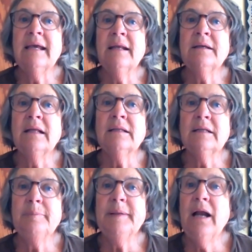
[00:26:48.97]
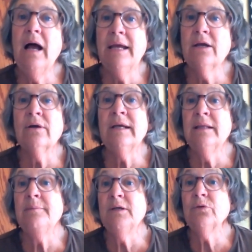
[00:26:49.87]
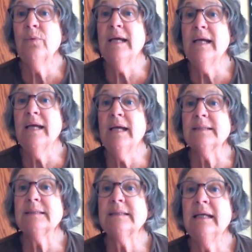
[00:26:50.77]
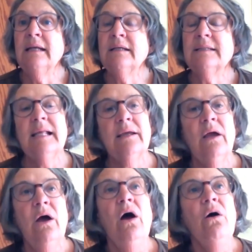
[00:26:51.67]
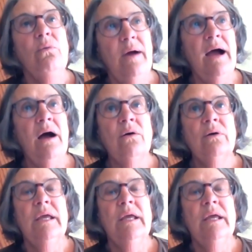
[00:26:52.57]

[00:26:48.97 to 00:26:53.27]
and a little bit higher in the Midwest. And it's like, wow.